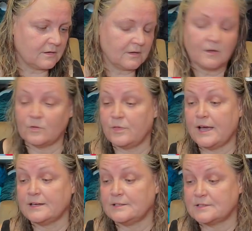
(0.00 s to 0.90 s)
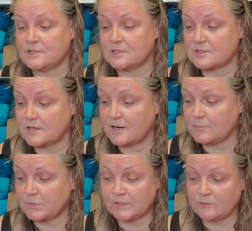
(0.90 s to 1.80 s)
Oh, that is just
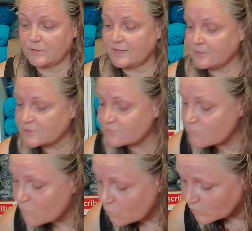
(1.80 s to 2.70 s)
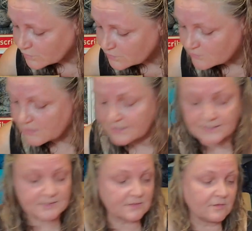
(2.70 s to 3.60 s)
unbelievable. And there's more, you
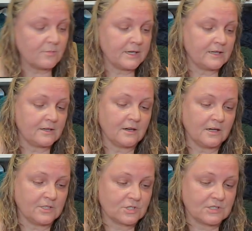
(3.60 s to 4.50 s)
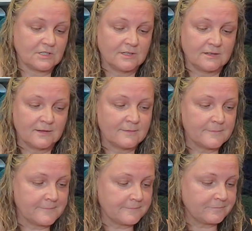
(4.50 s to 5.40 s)
guys. Oh my gosh.
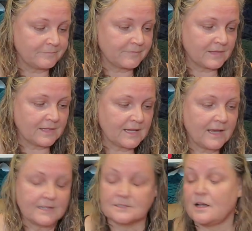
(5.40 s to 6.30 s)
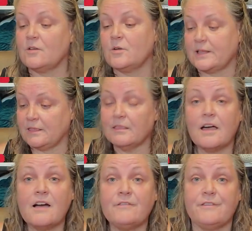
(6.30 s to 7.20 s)
That, oh, I
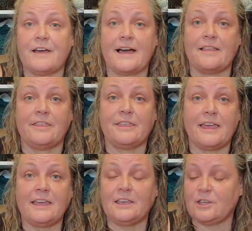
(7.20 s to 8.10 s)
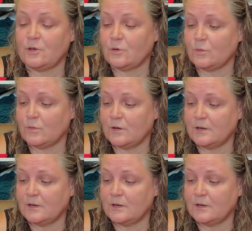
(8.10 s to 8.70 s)
love that. Thank you.